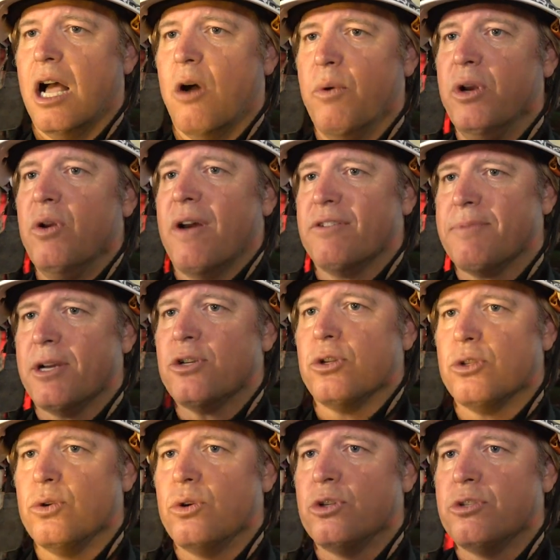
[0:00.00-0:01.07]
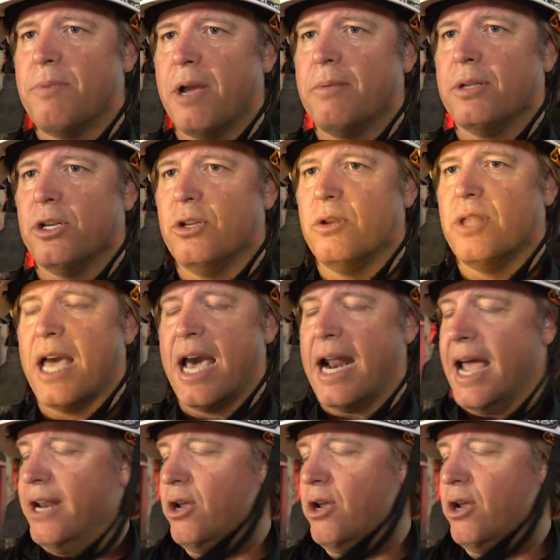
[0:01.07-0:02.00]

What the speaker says: We do have special tools to be able to do that.